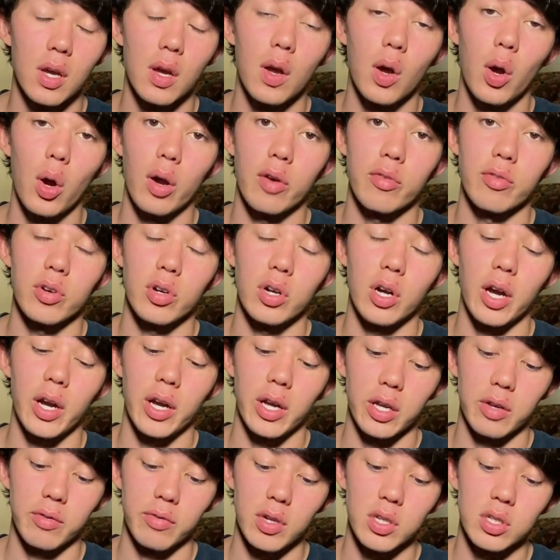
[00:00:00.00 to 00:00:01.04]
However, I
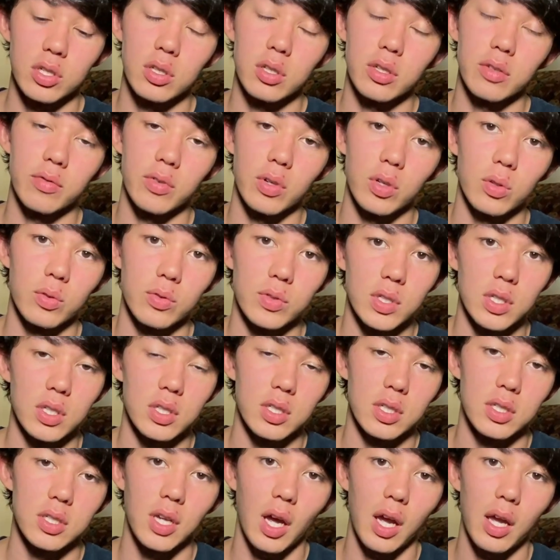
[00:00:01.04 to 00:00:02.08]
eventually evolved
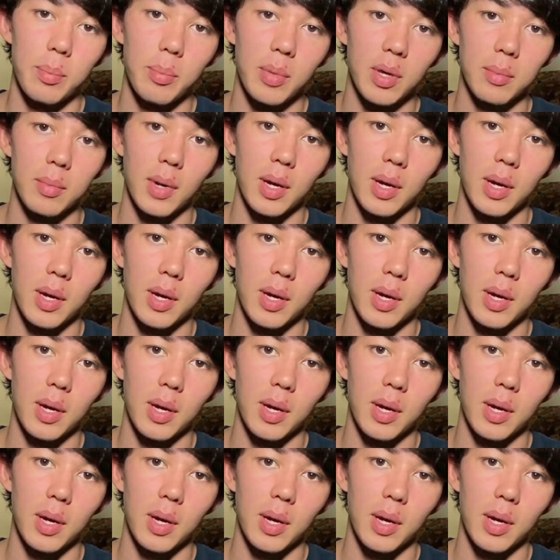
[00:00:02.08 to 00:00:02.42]
into typing